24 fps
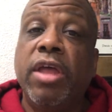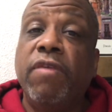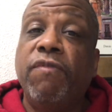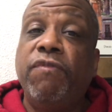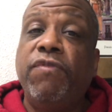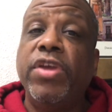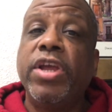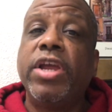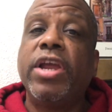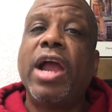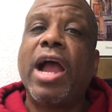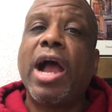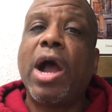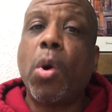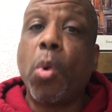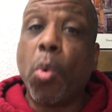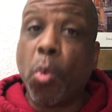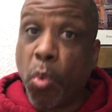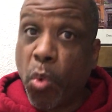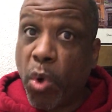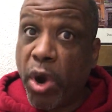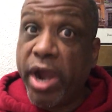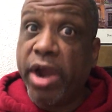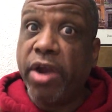Figure out
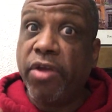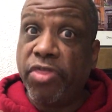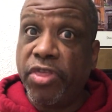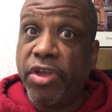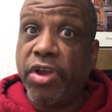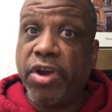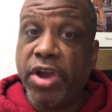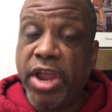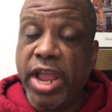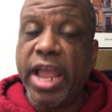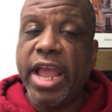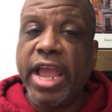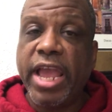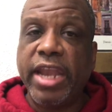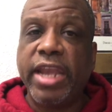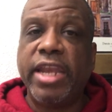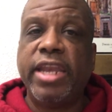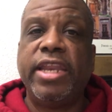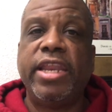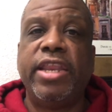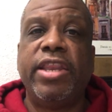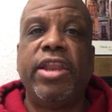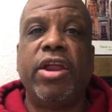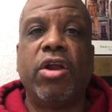where they're
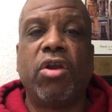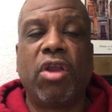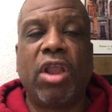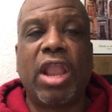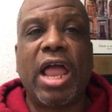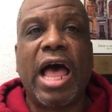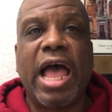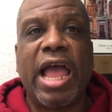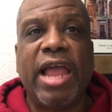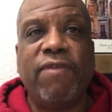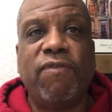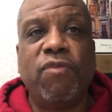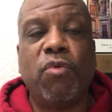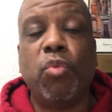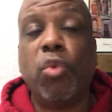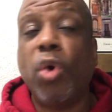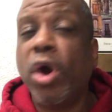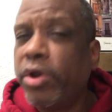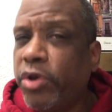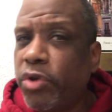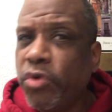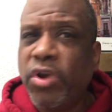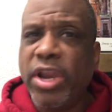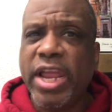headed in their life.
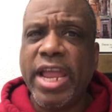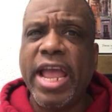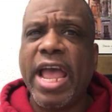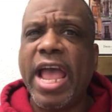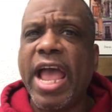What do they